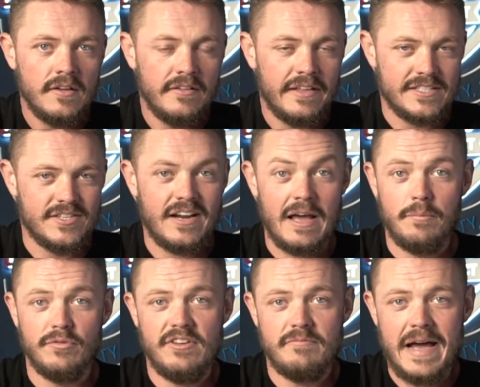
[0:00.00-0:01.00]
That's what I
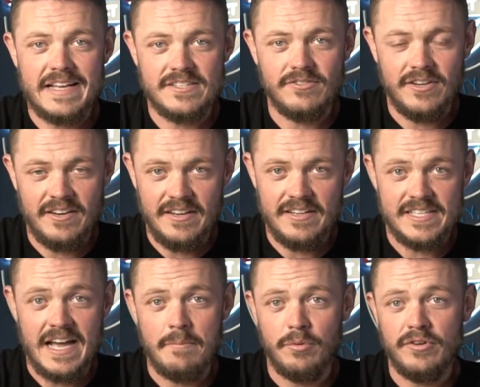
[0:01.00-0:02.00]
believe masculinity is.
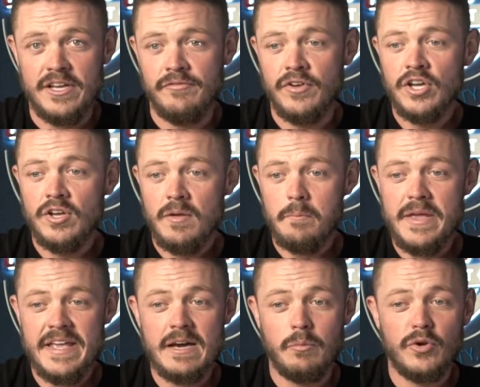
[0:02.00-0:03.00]
I believe
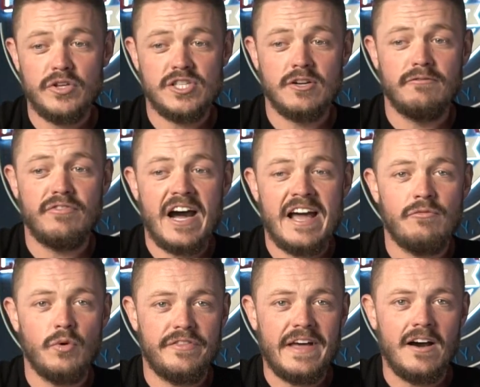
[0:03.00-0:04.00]
being able to survive
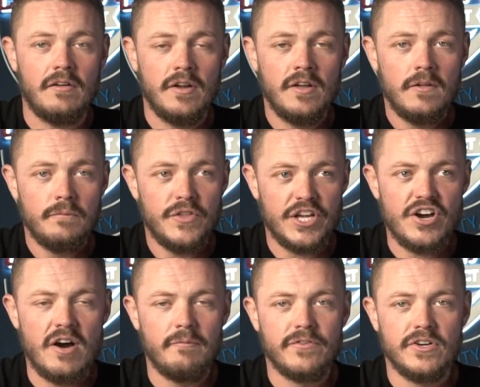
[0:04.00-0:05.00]
without the
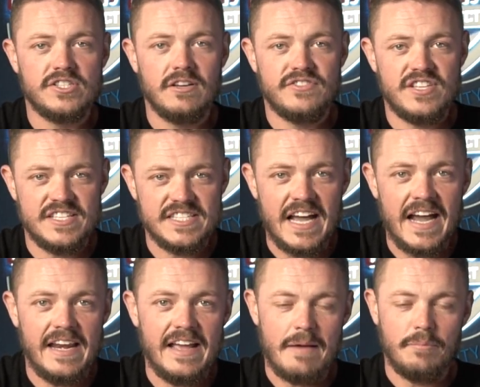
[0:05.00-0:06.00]
comforts of
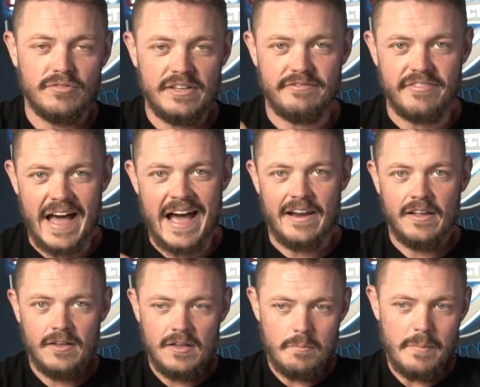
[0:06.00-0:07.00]
society, I believe that
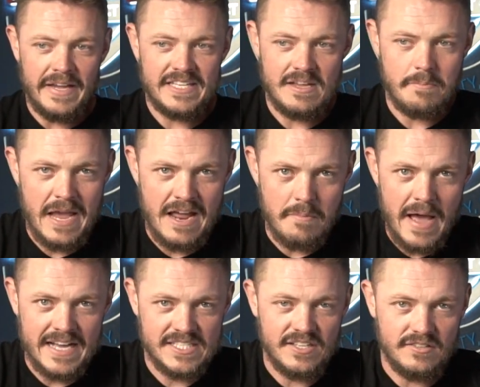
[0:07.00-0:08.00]
makes a man
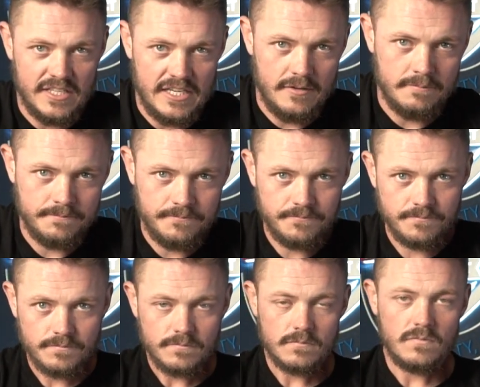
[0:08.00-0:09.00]
masculine.
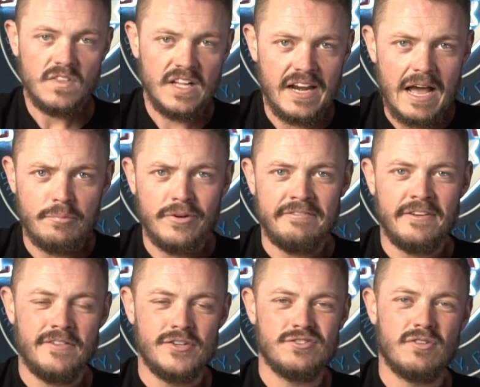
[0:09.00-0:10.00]
And I believe that
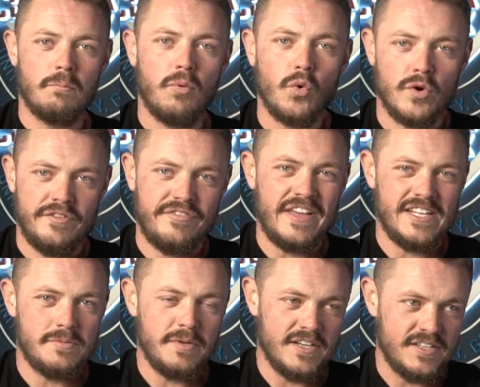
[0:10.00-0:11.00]
those are important
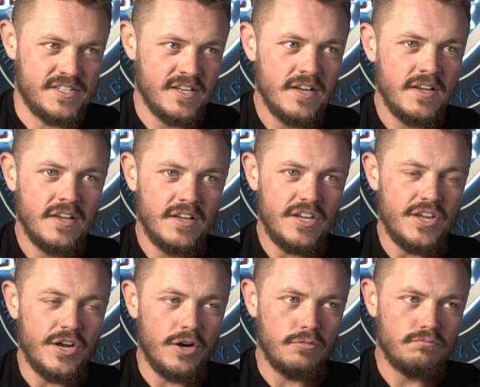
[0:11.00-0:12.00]
things because, you
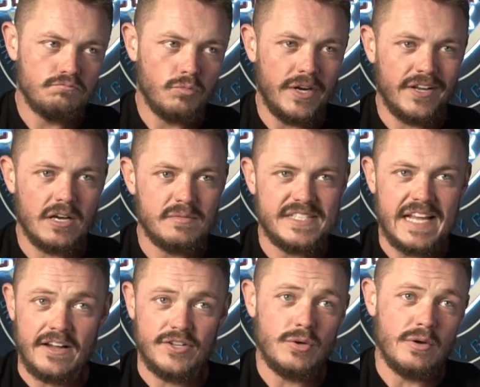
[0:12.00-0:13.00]
know, when it comes
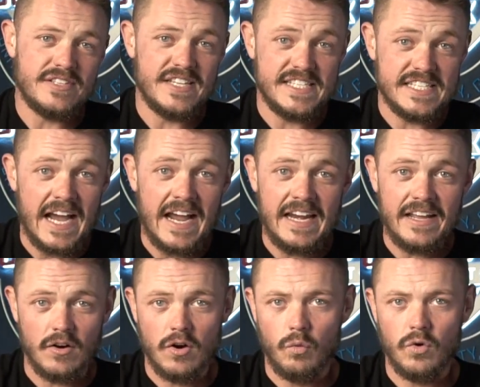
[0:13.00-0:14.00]
down to it, society,
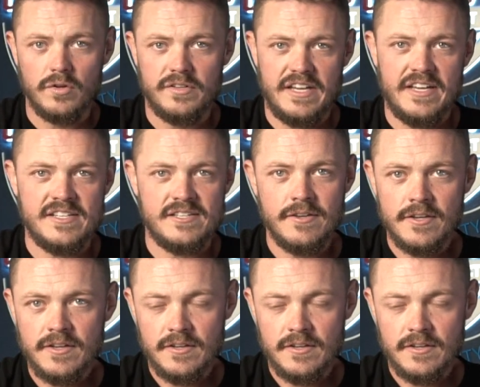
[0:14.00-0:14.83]
our world is